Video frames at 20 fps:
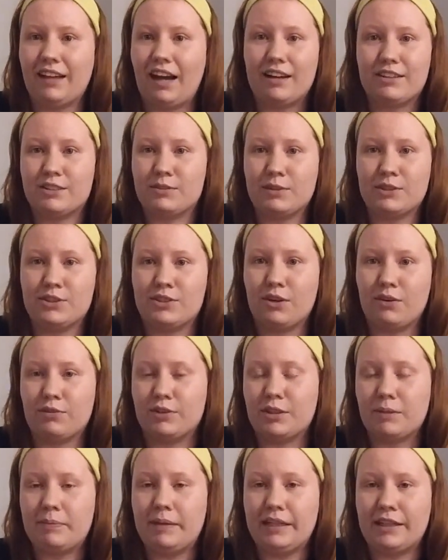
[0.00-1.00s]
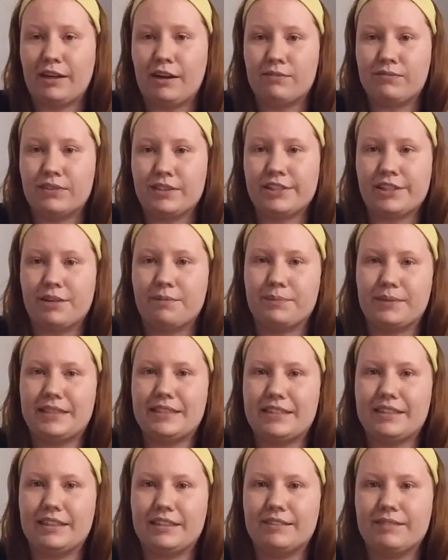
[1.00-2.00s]
got switched over to pickup for some
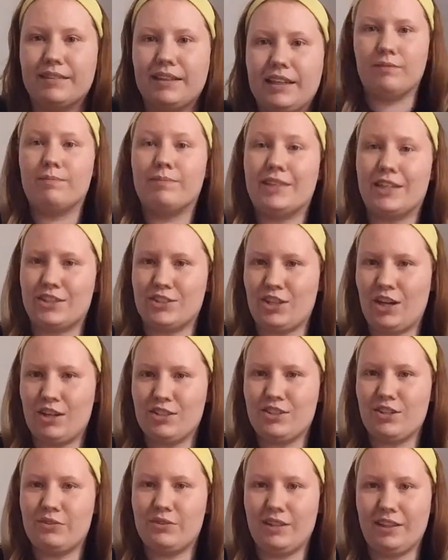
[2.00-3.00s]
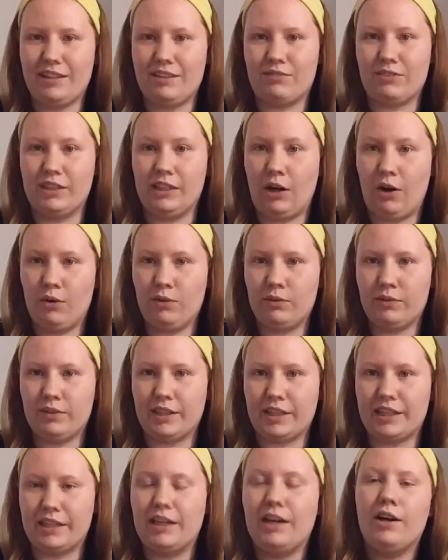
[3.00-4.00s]
reason. There's also delivery
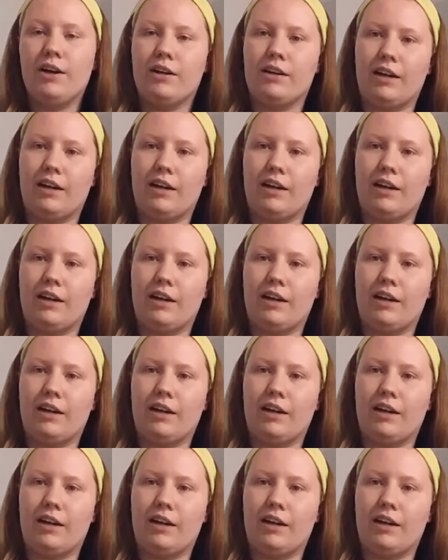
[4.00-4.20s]
only.